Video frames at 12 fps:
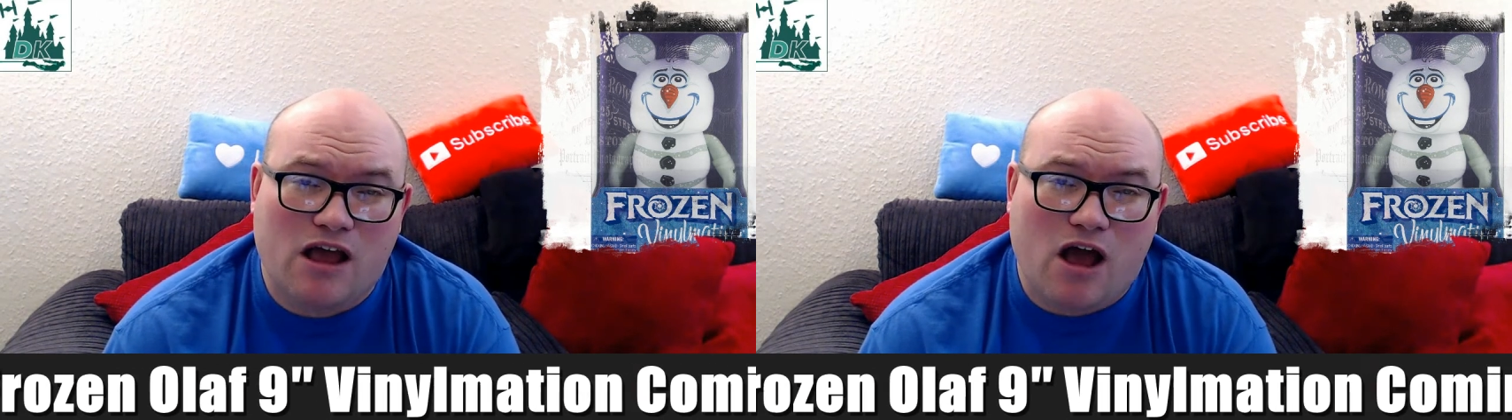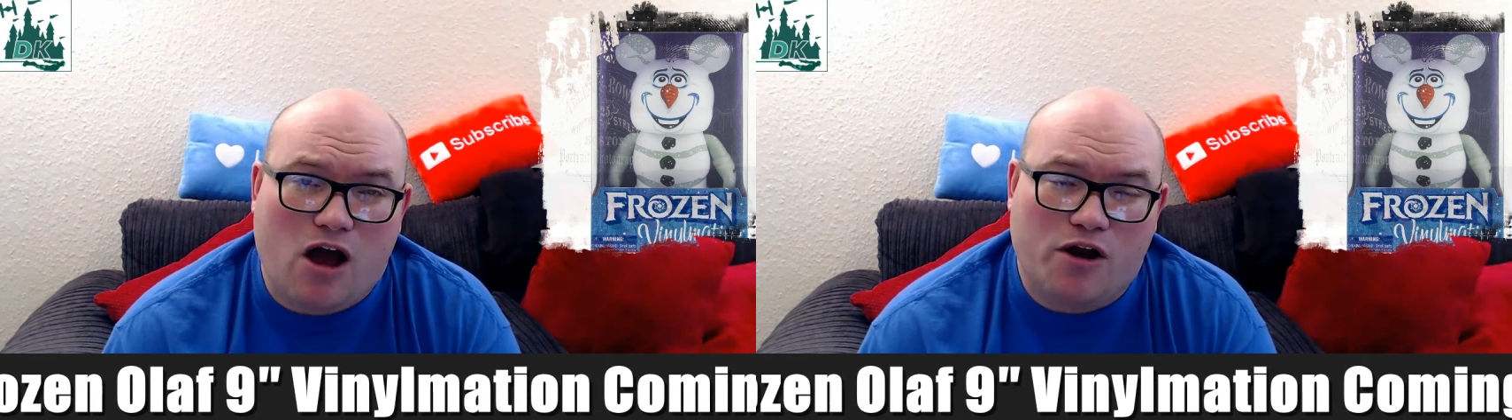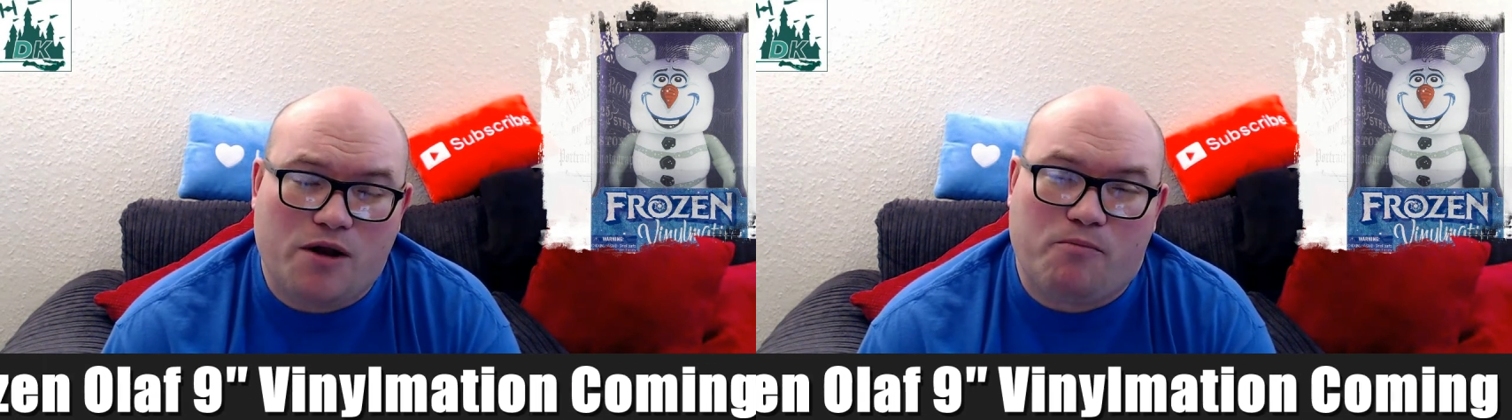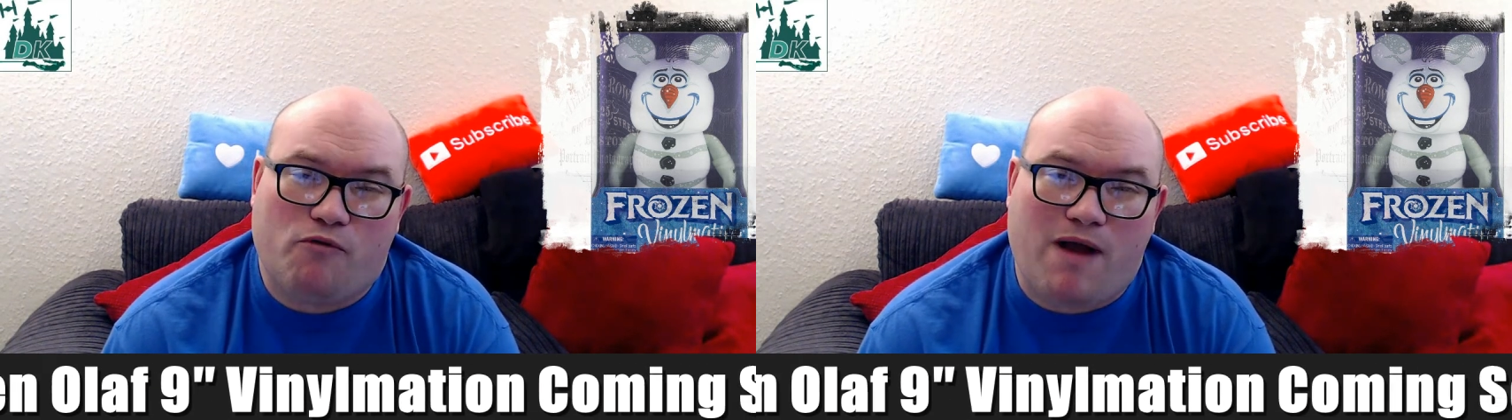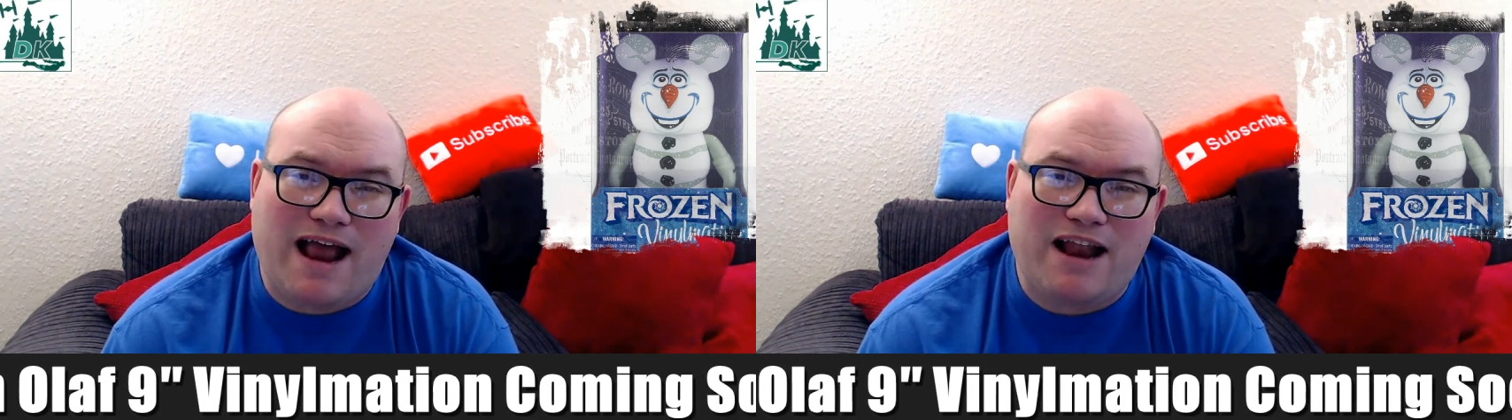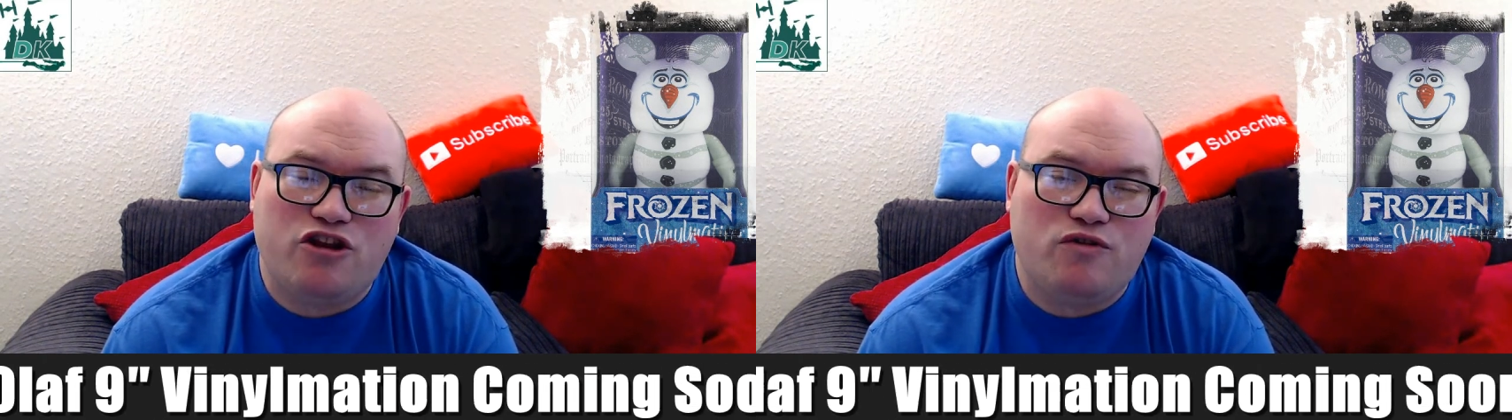on a
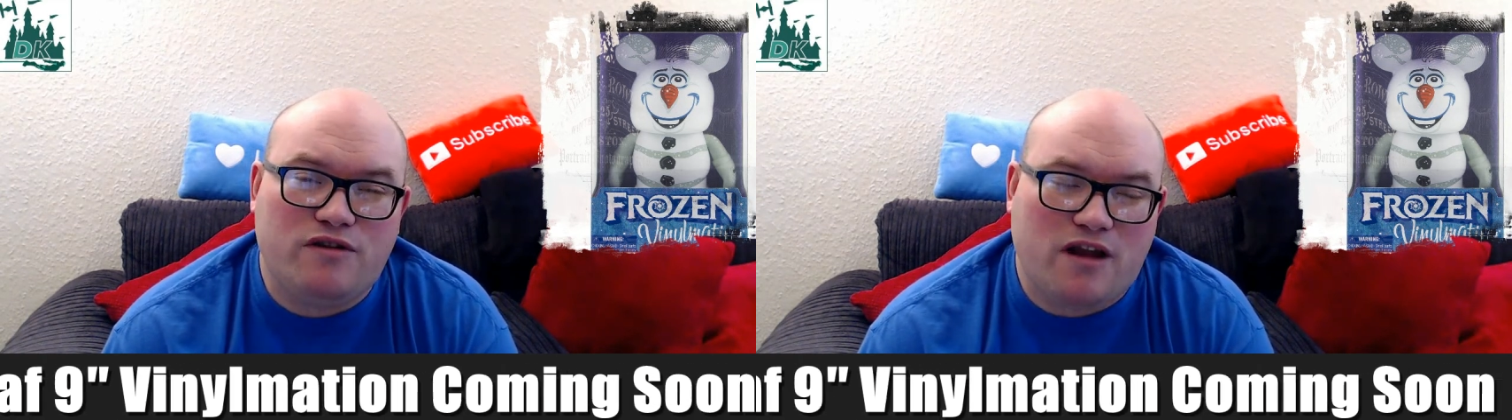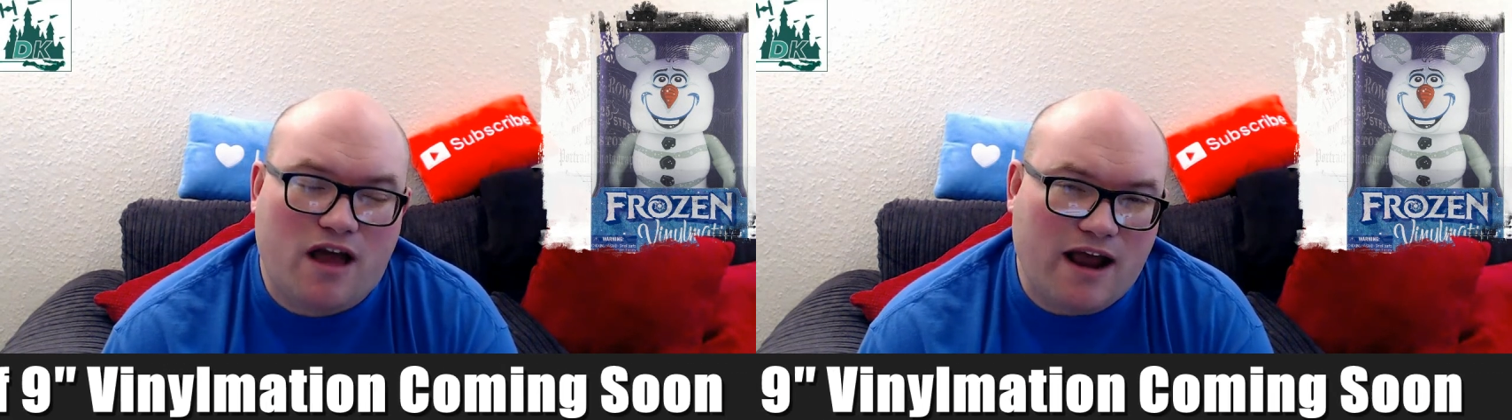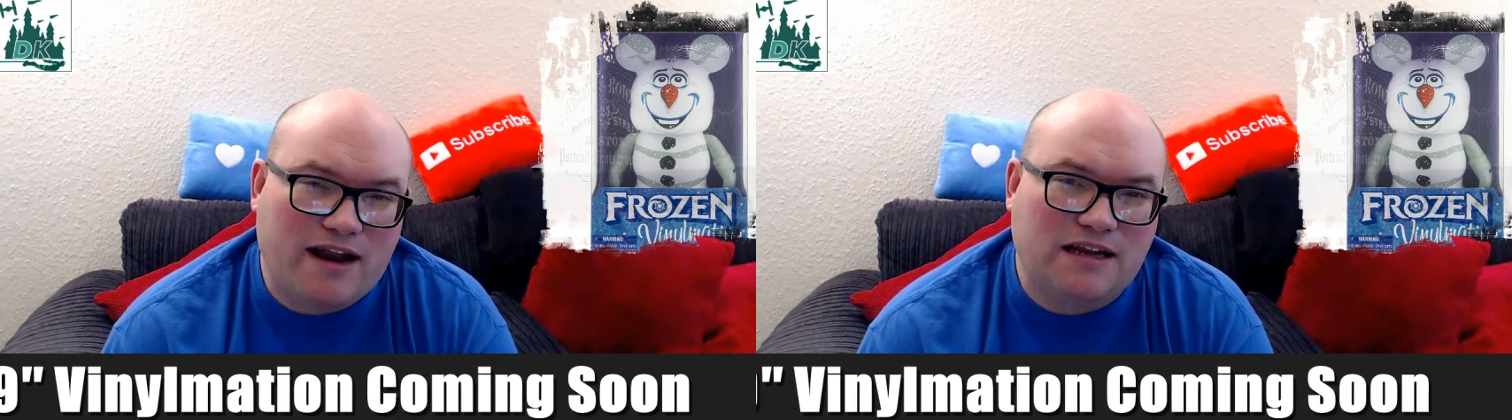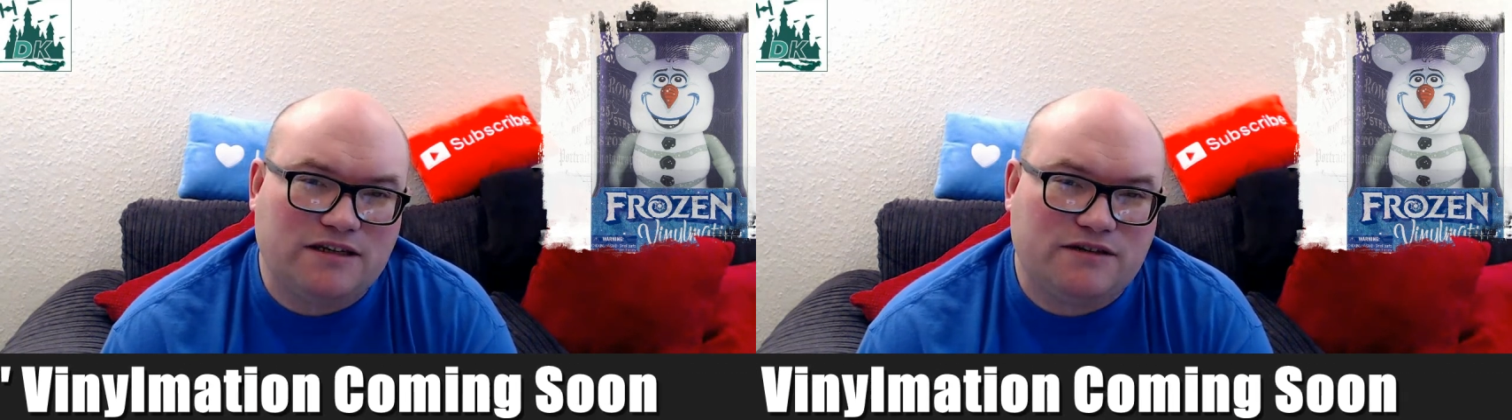brand new nine inch